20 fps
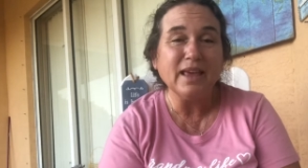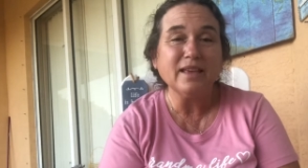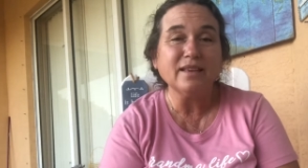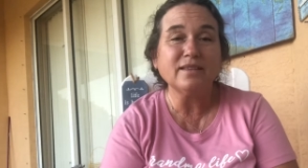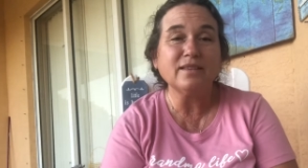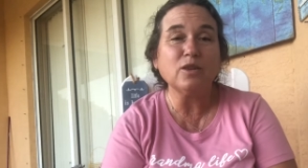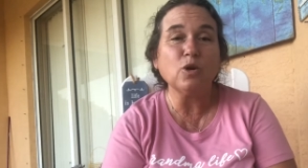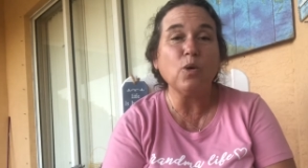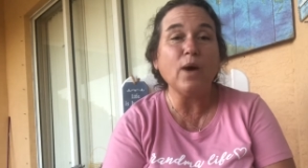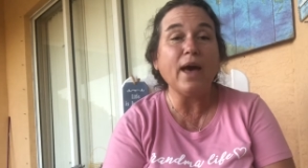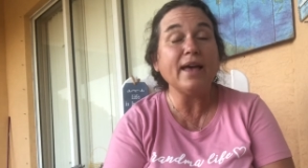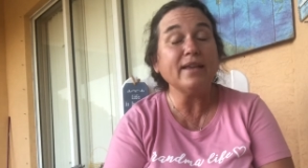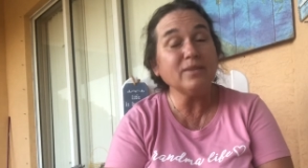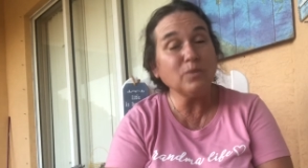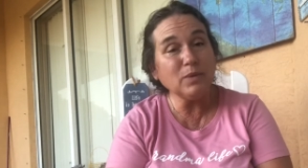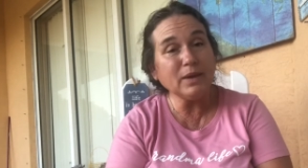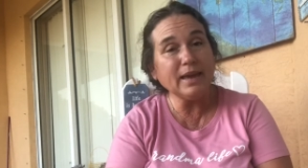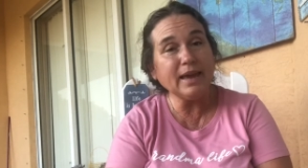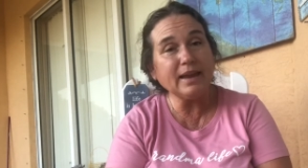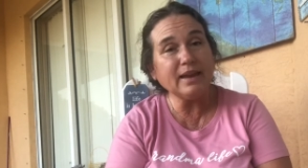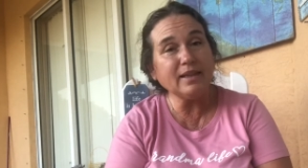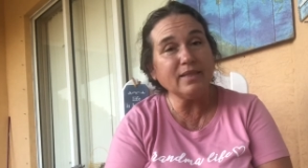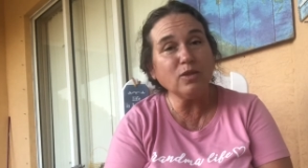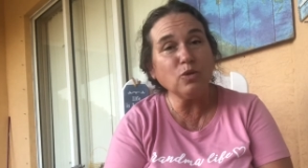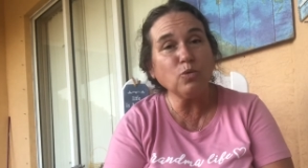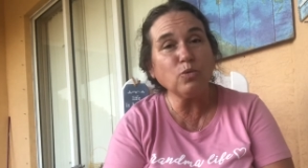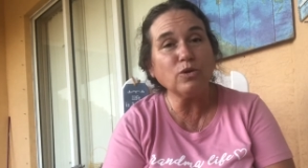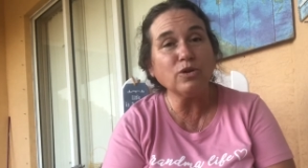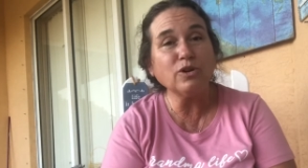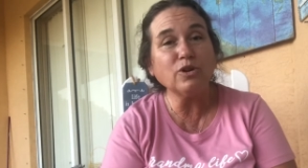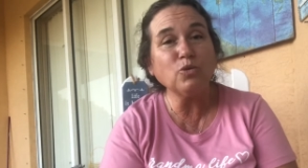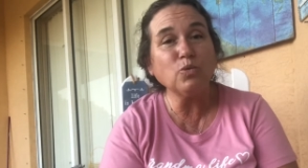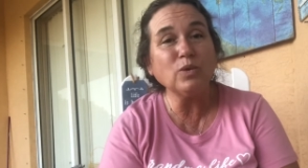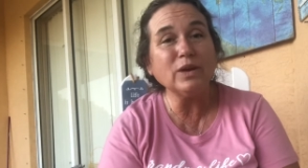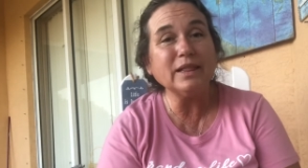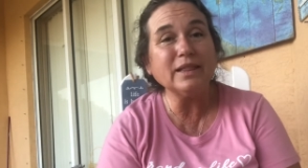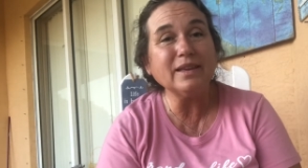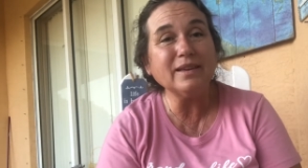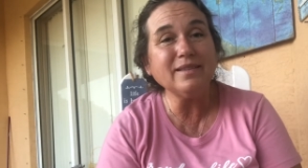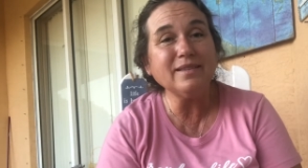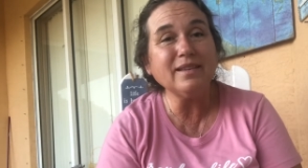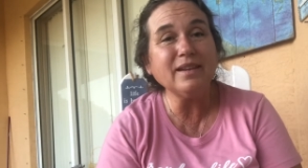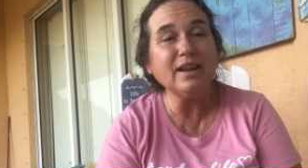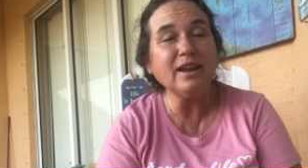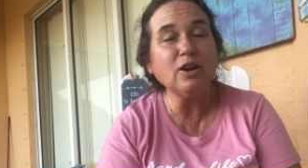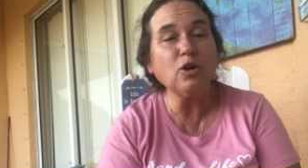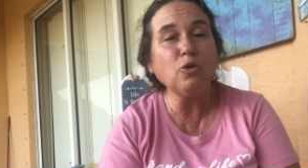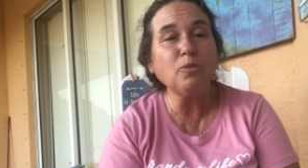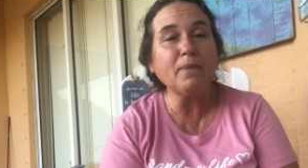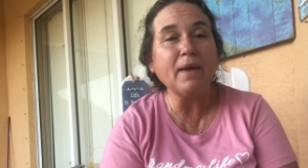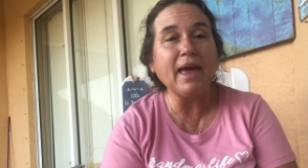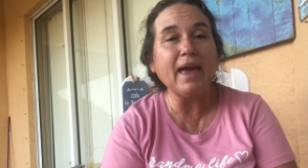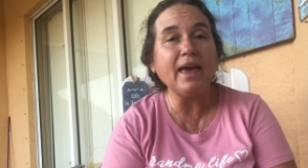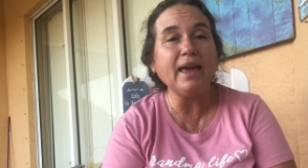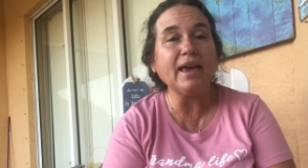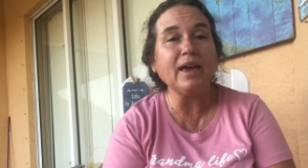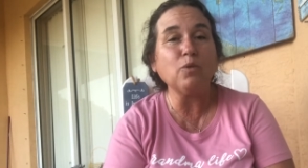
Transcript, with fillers: So as we get in the Word, we listen and obey,